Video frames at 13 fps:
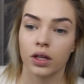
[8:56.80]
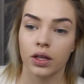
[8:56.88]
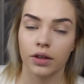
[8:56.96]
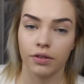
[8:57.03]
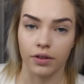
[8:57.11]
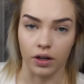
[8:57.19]

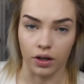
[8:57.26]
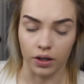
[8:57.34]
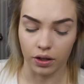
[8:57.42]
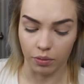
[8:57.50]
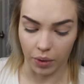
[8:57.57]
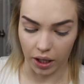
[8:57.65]
if
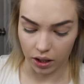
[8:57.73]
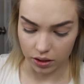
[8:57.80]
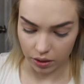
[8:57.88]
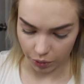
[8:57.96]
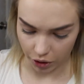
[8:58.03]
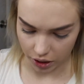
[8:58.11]
not, you might
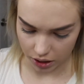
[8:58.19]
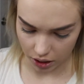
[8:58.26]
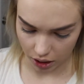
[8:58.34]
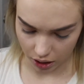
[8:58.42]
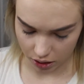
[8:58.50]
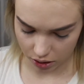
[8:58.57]
get some crazy
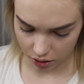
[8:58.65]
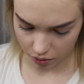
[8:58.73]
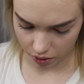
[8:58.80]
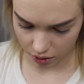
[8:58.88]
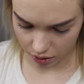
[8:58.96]
things going